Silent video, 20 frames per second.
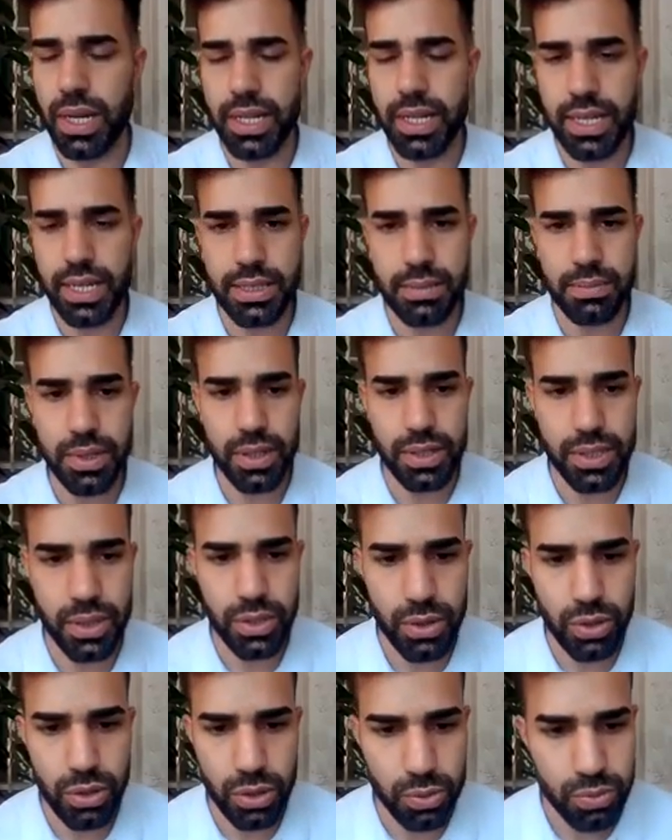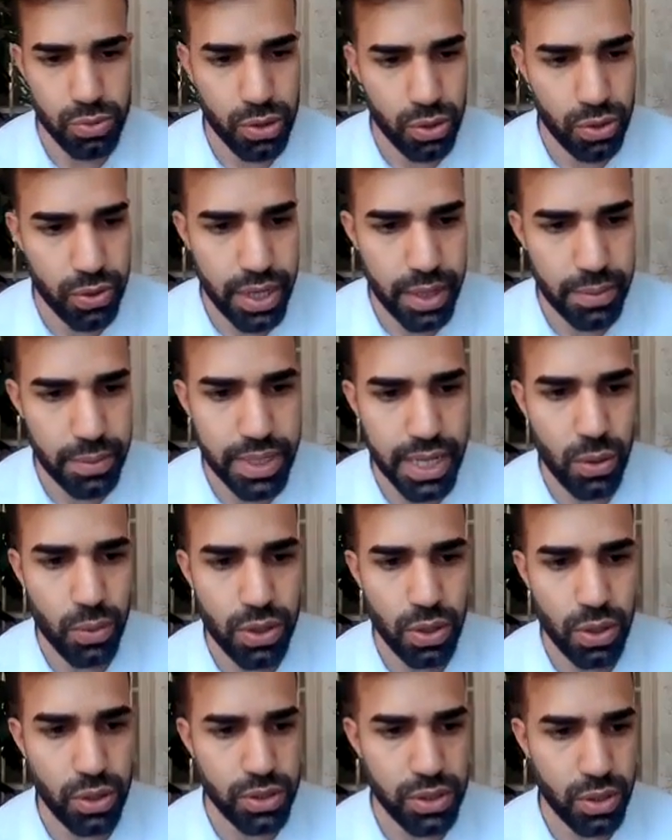Iran has a military nuclear program.
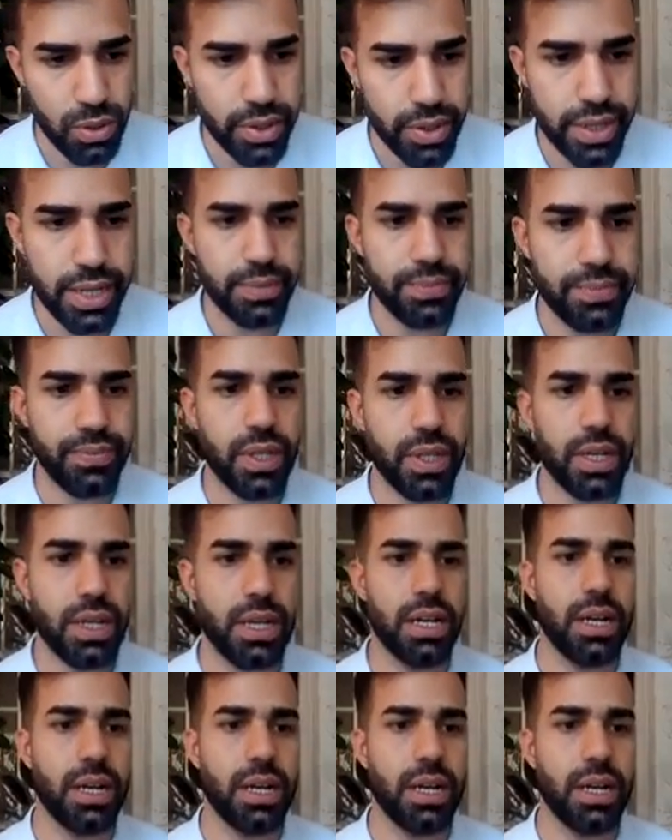Now we all know that.